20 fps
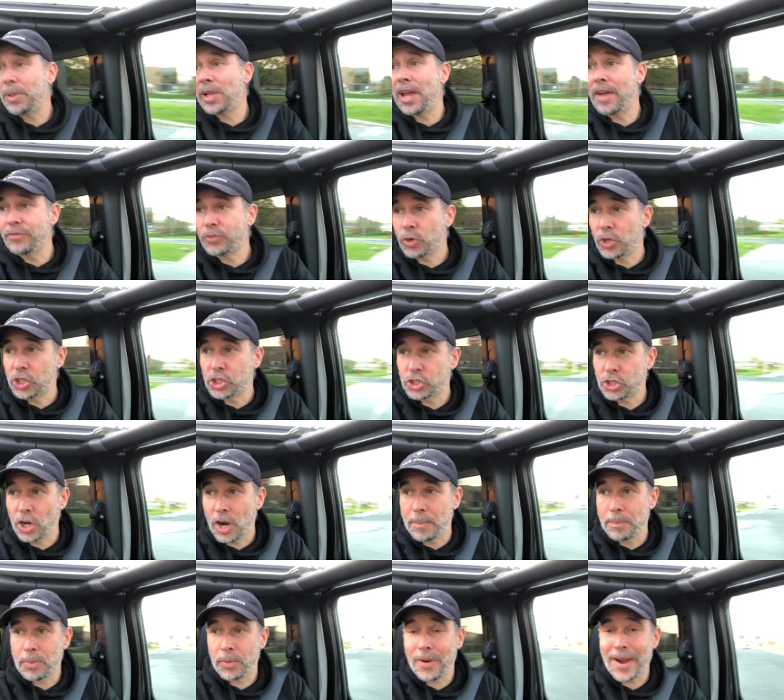left or a
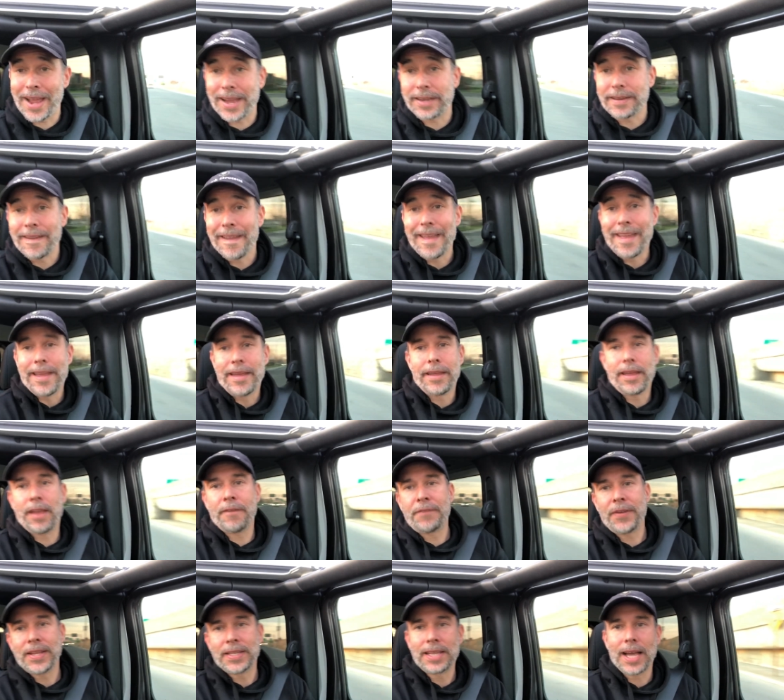sharp right.
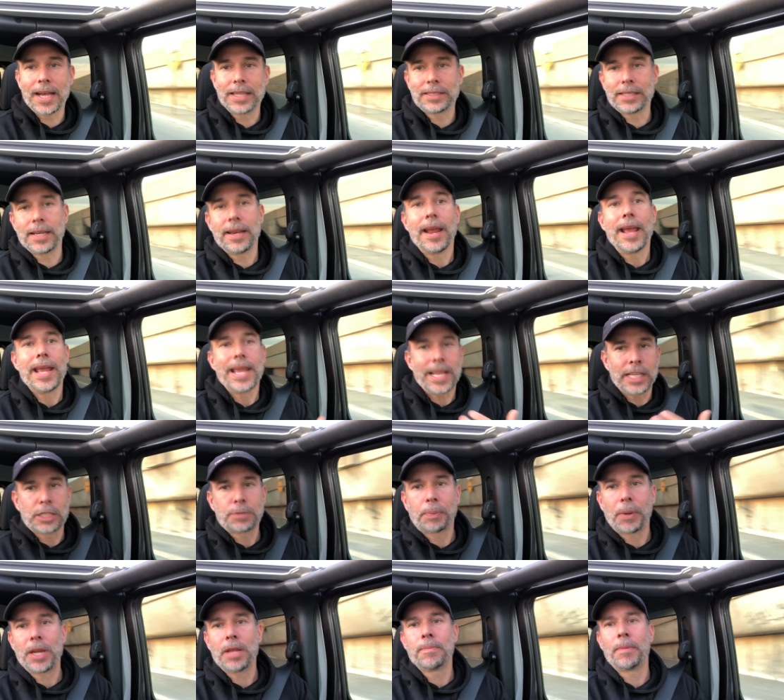If he does it, it's
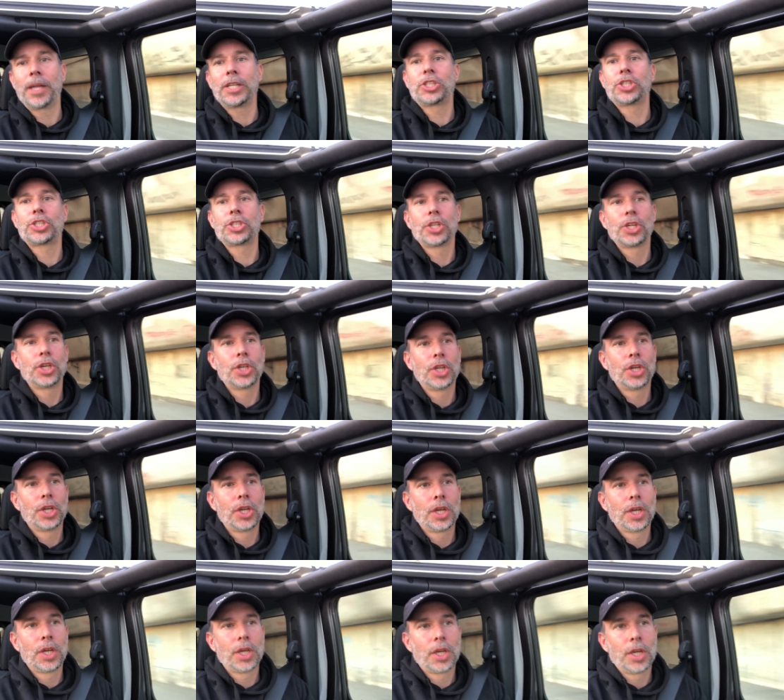pretty much
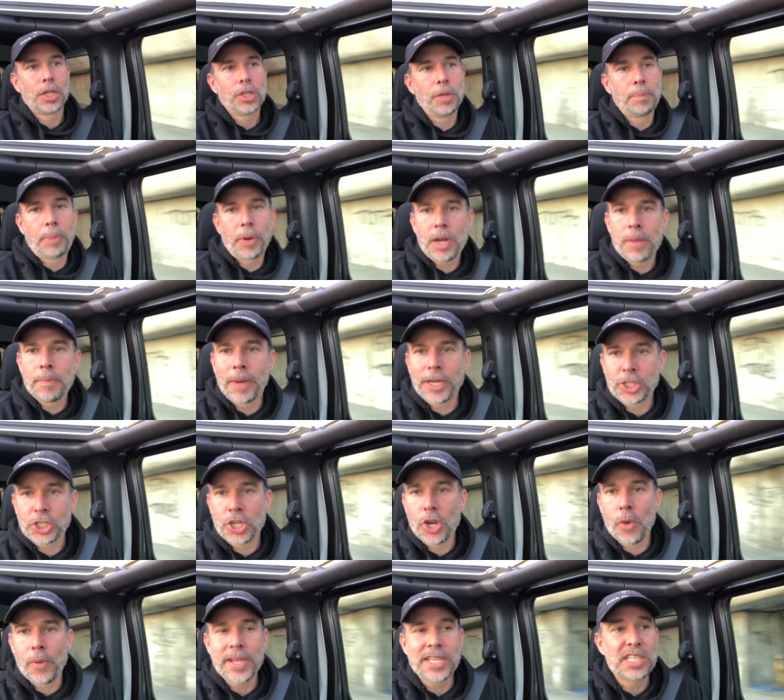you pretty much
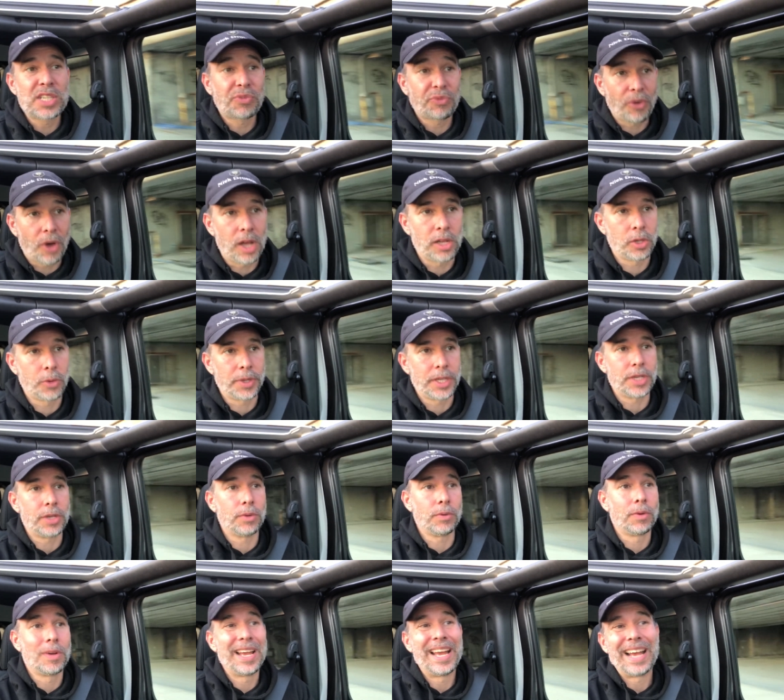know he's following
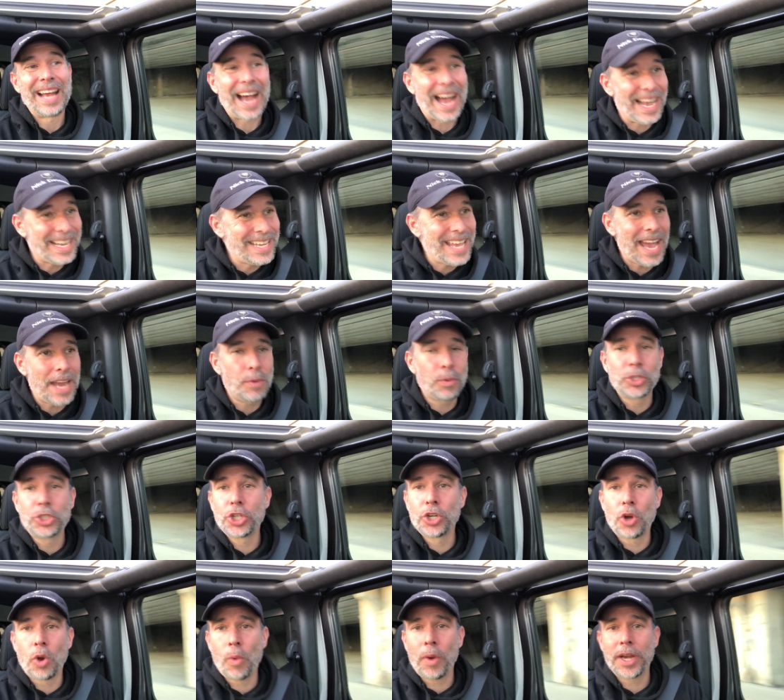you. Again, what
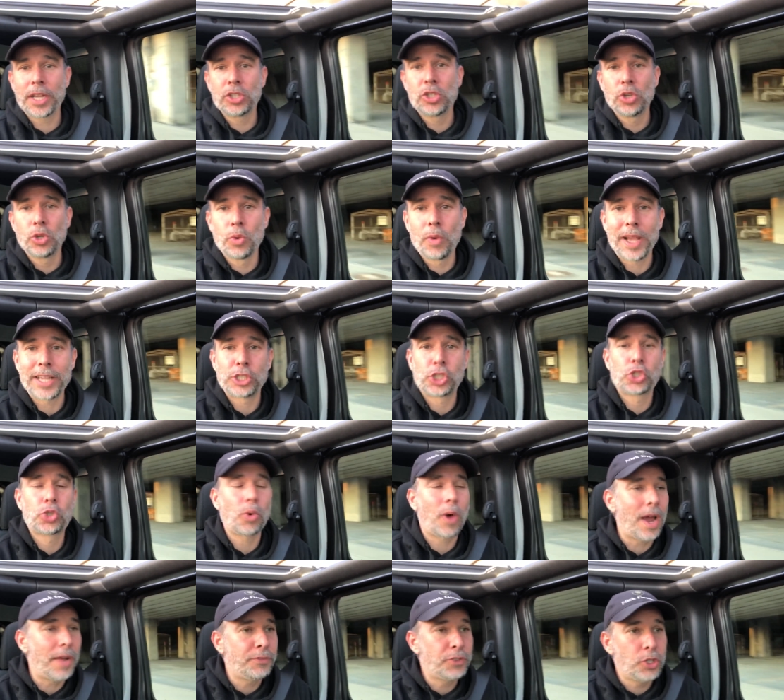you don't want to do is
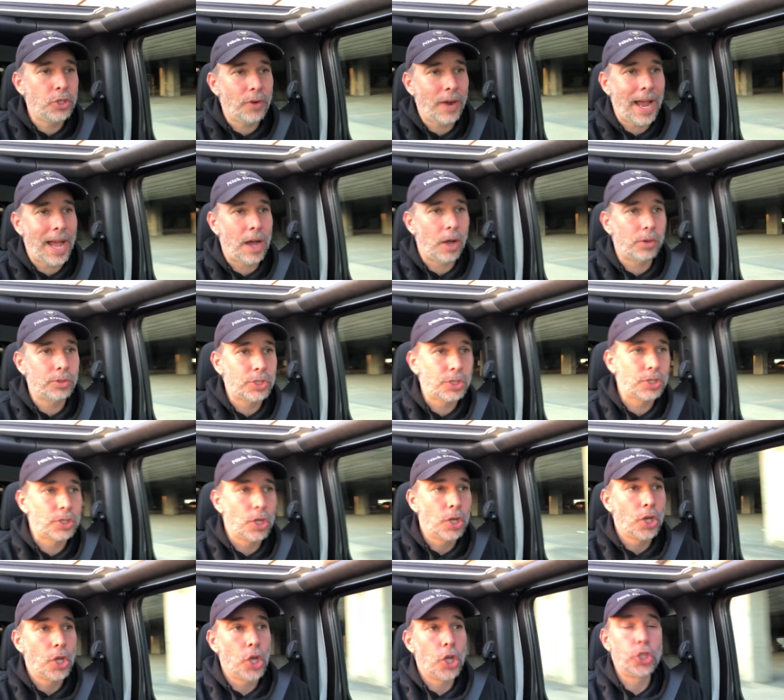drive to your house,
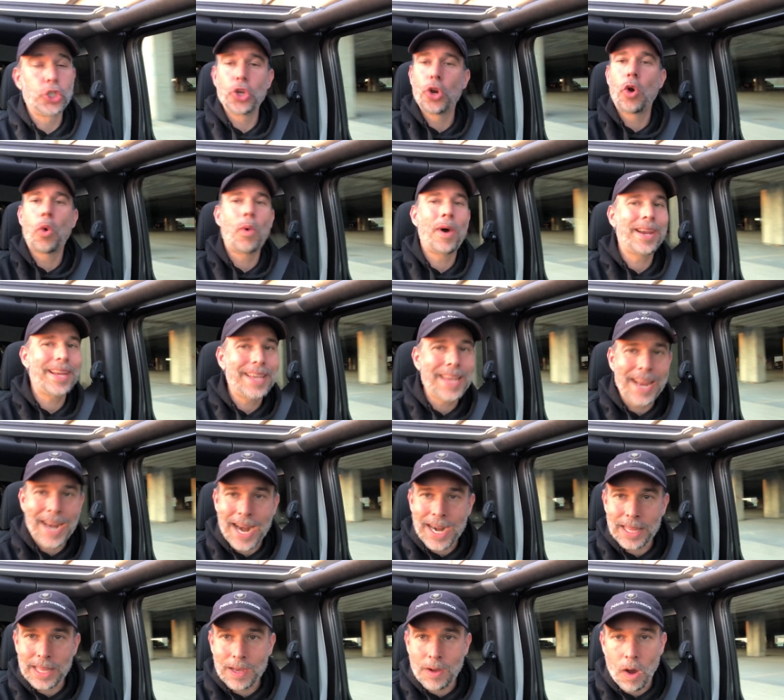you don't want to get
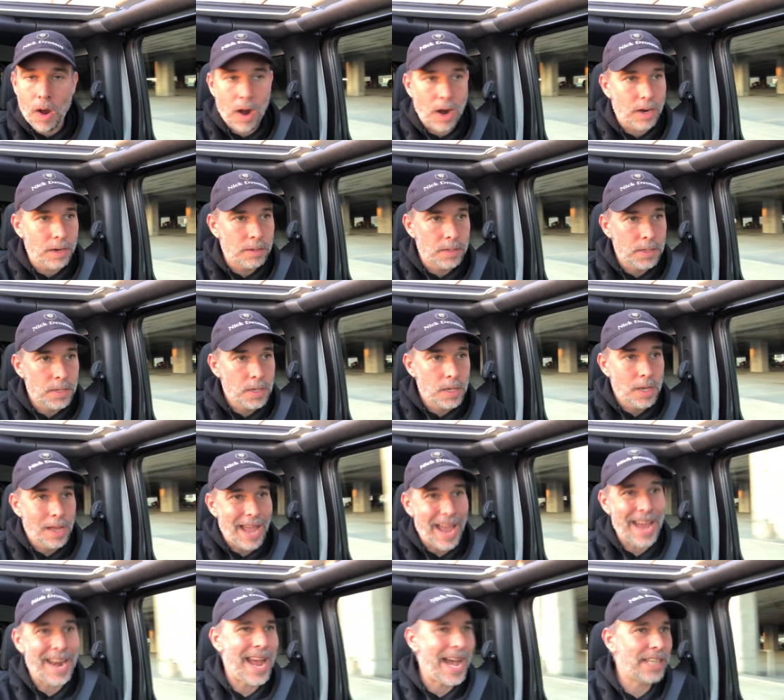out of the car
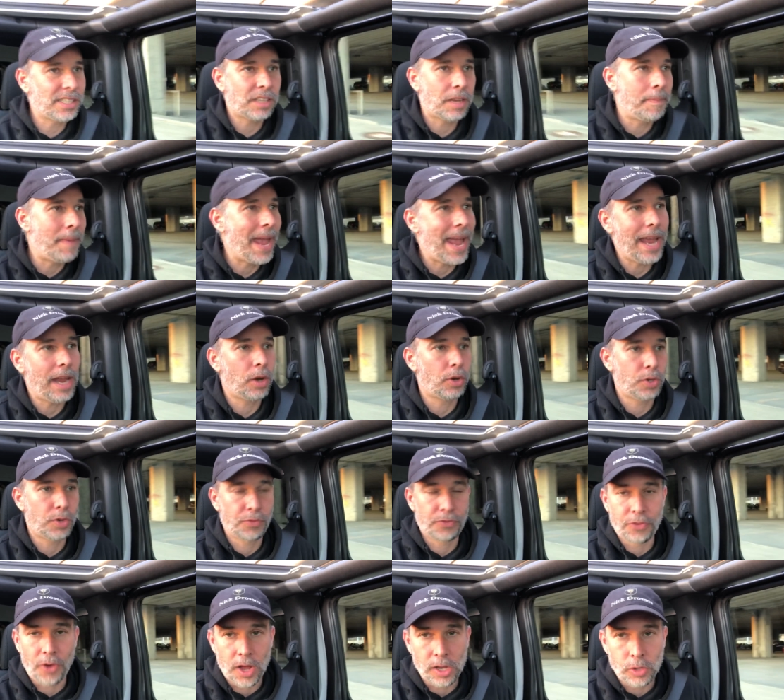and ask him, hey, are you
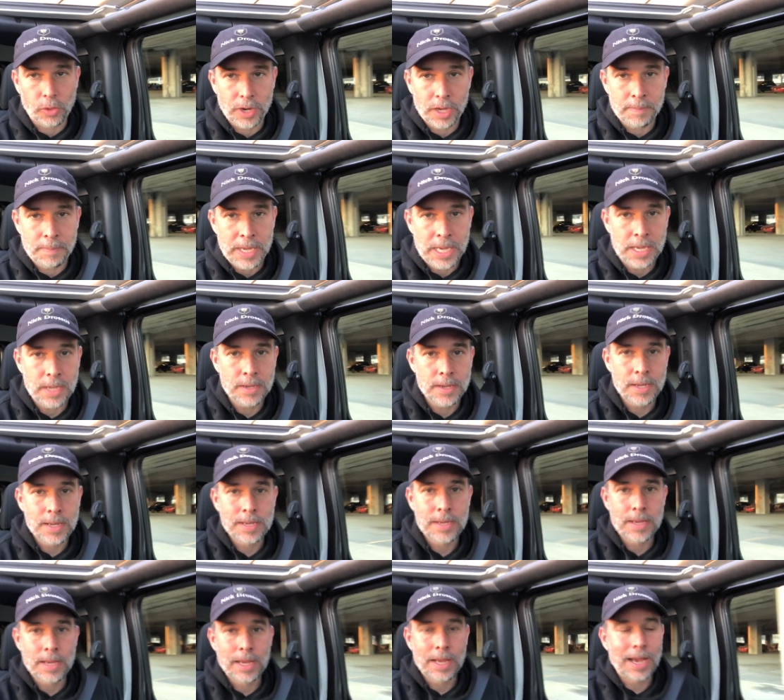following me?
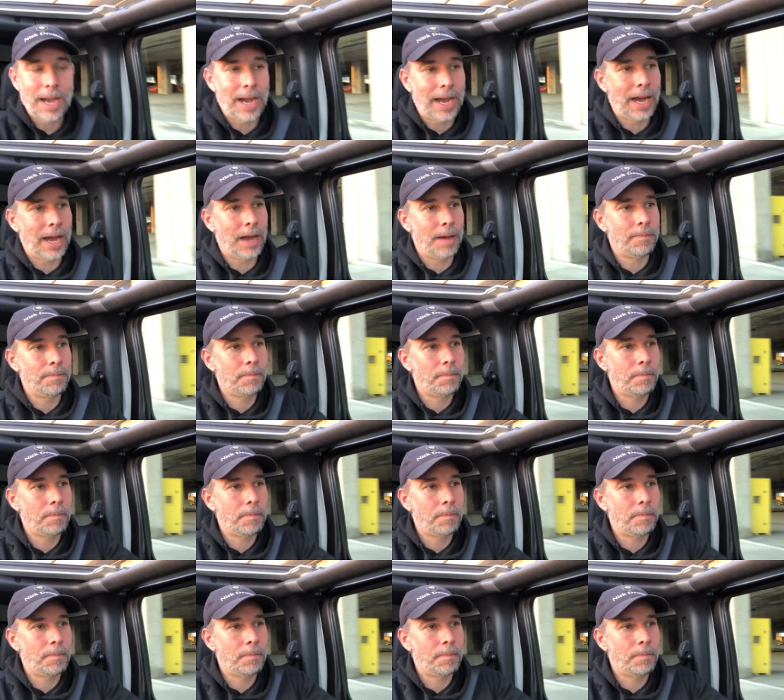Uh,